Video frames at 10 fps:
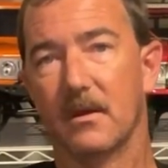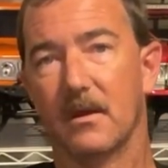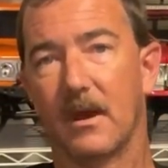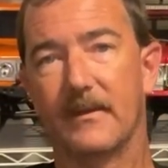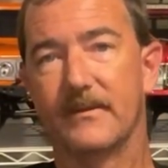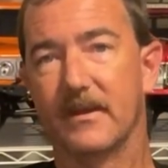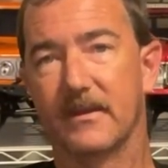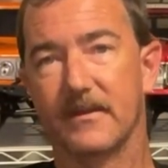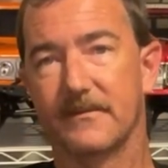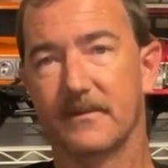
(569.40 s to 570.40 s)
I think
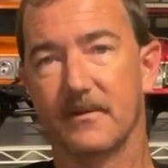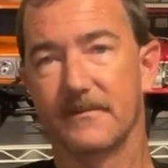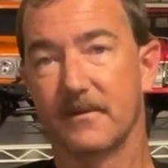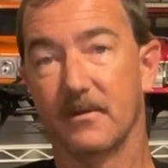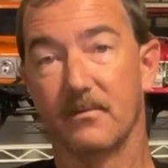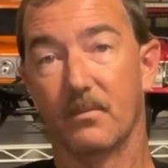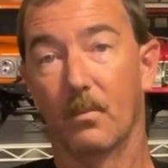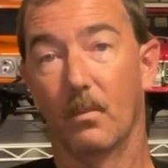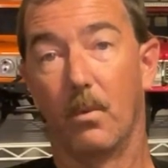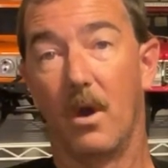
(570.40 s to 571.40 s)
it's just gonna
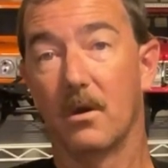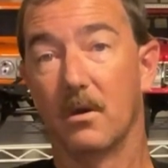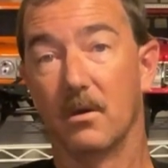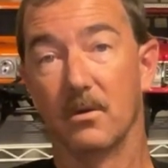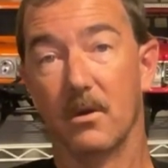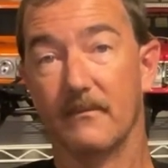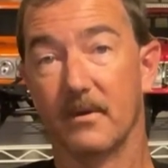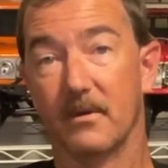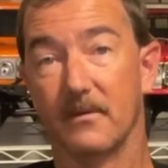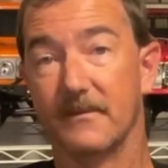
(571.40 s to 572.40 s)
walk all over
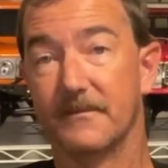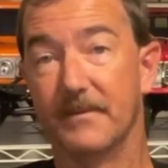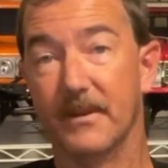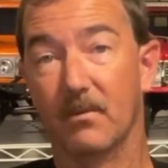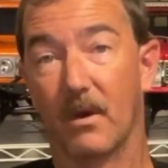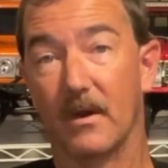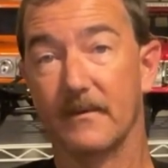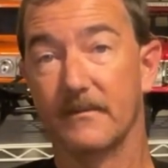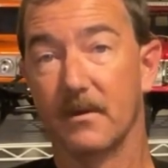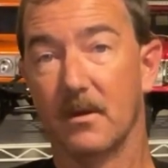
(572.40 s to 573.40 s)
it on the speed
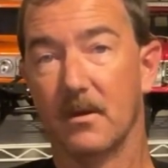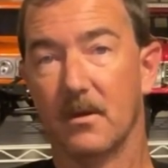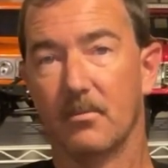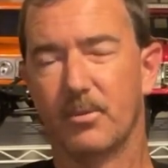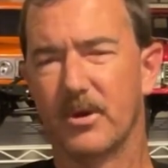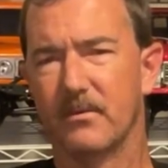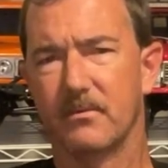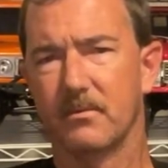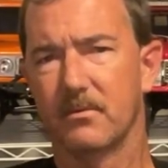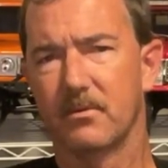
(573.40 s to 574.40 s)
wise. But
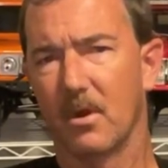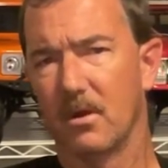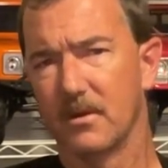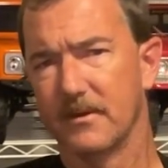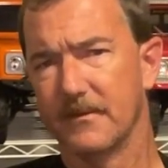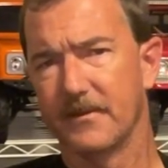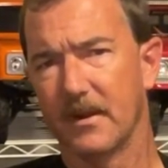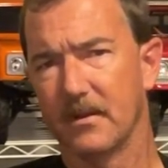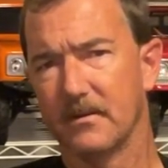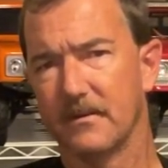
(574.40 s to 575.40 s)
crawling and
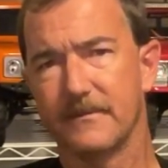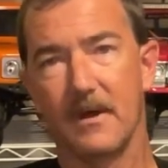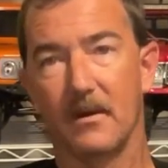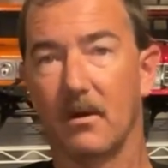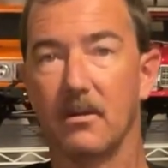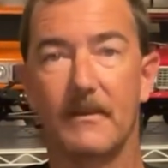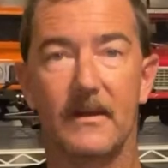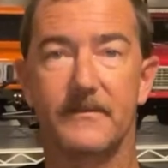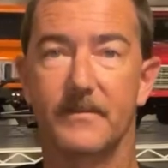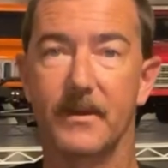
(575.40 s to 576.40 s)
trailing, it's not all
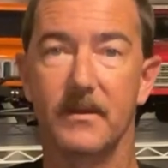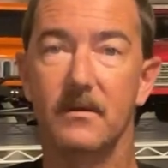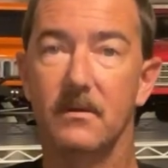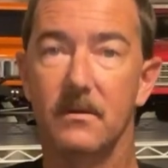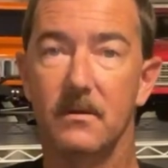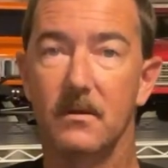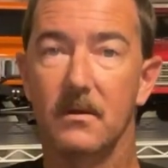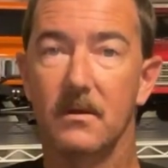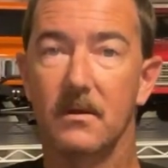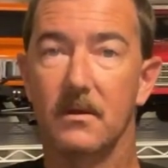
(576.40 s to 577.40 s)
about speed.
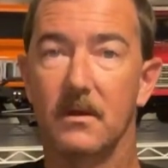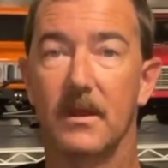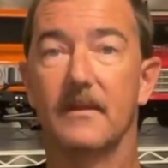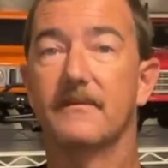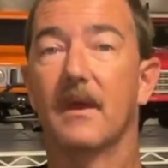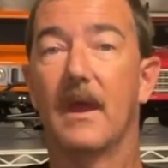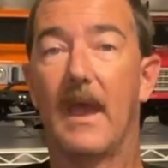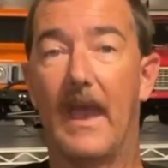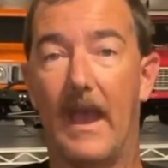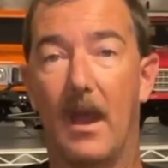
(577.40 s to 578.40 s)
It's
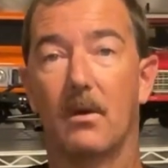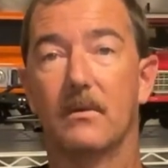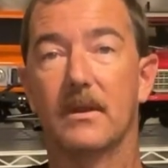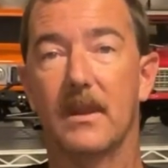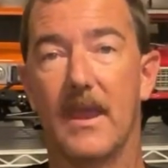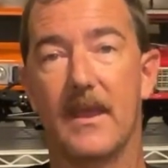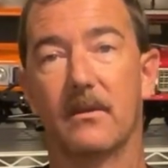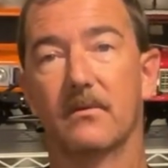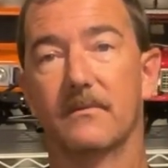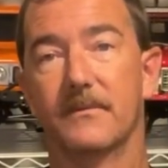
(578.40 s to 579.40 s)
how it
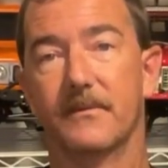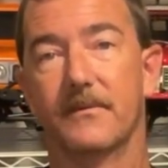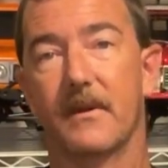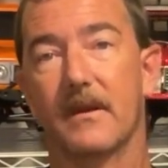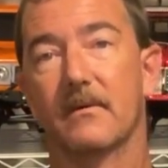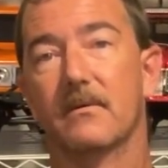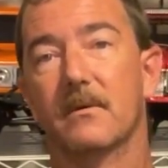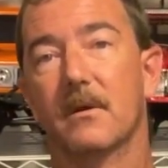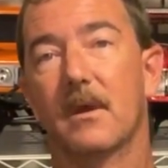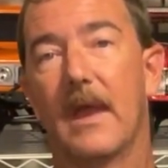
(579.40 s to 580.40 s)
handles the trail,
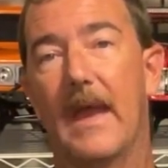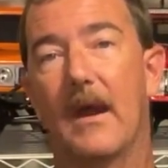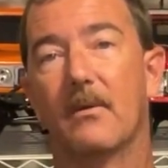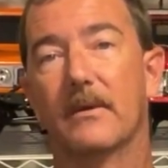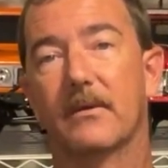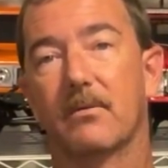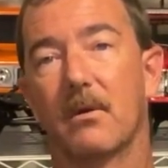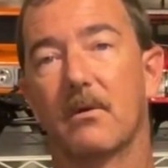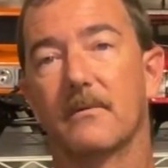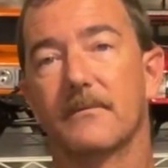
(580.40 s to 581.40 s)
how it
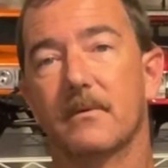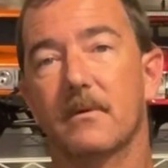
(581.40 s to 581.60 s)
crawls.